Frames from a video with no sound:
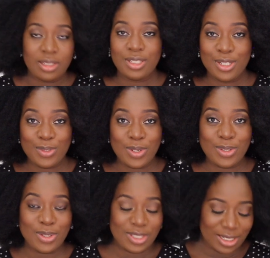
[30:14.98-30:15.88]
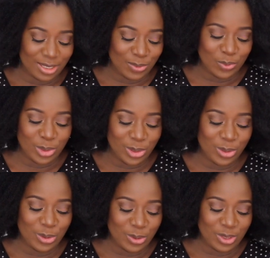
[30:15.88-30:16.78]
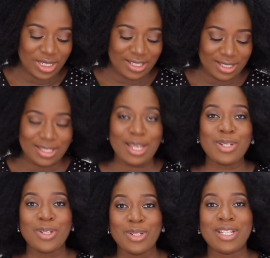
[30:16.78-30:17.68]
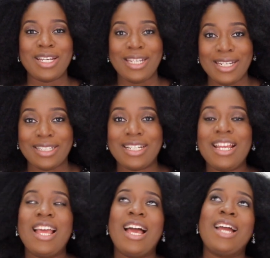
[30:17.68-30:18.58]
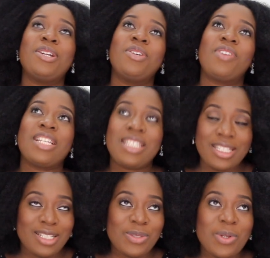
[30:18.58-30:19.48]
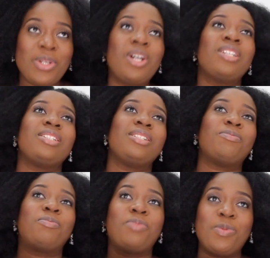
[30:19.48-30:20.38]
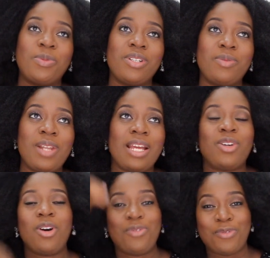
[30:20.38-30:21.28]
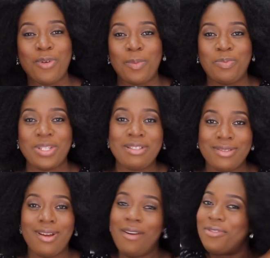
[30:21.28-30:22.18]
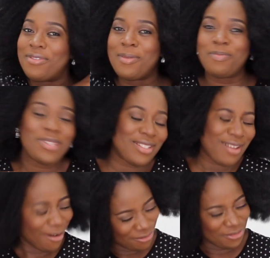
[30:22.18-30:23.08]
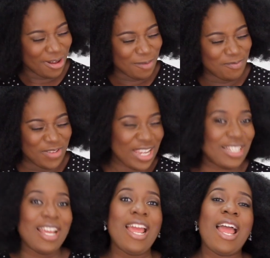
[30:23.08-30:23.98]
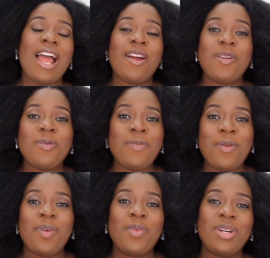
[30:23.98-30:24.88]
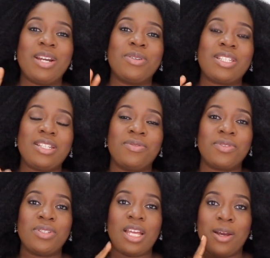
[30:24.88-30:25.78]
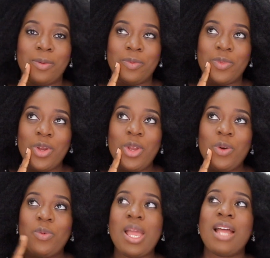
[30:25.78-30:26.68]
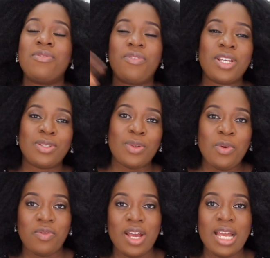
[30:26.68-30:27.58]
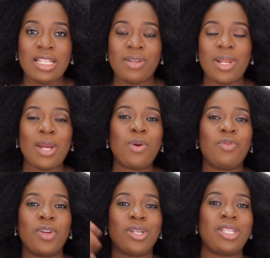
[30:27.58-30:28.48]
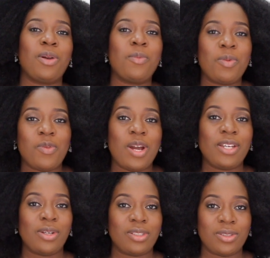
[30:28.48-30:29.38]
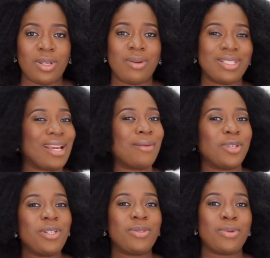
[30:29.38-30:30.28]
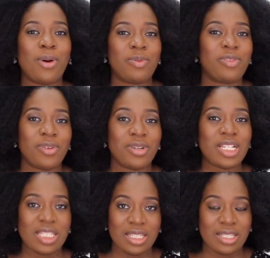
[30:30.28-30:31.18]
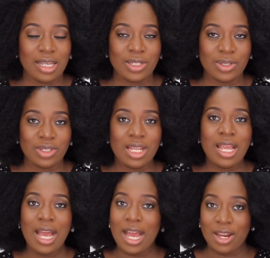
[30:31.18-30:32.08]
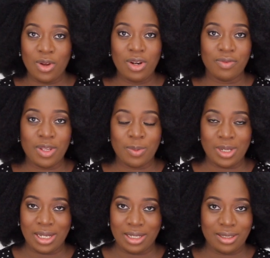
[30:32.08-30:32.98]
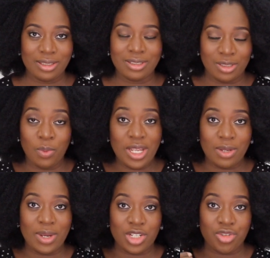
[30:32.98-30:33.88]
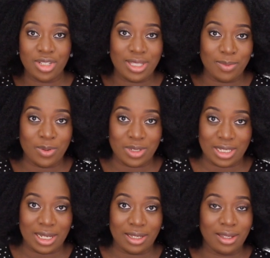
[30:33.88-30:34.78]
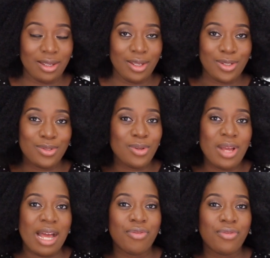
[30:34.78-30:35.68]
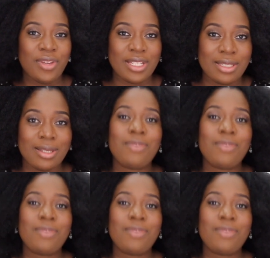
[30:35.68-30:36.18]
This question says, would you do a C-section again? I know if I say this one, all the people, they'll be like, God forbid, God forbid, God forbid. I remember when I was even, we had friends over and they were like, oh, for your second baby, what are you going to do? I was like, I'm going to opt for a C-section. And all of them were like, the way they were treating me was like, you don't have faith.